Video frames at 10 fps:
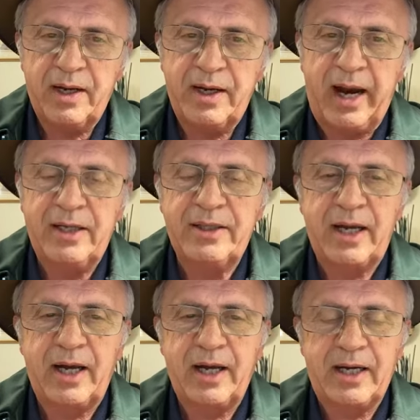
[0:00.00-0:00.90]
And
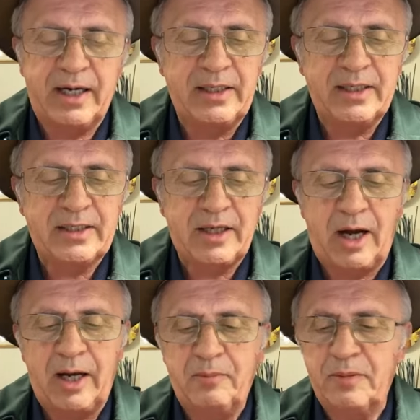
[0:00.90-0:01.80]
in this
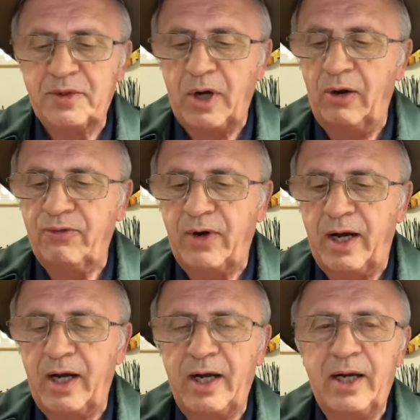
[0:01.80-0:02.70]
time so
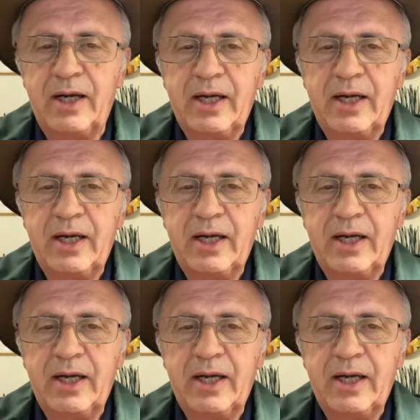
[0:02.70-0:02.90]
far,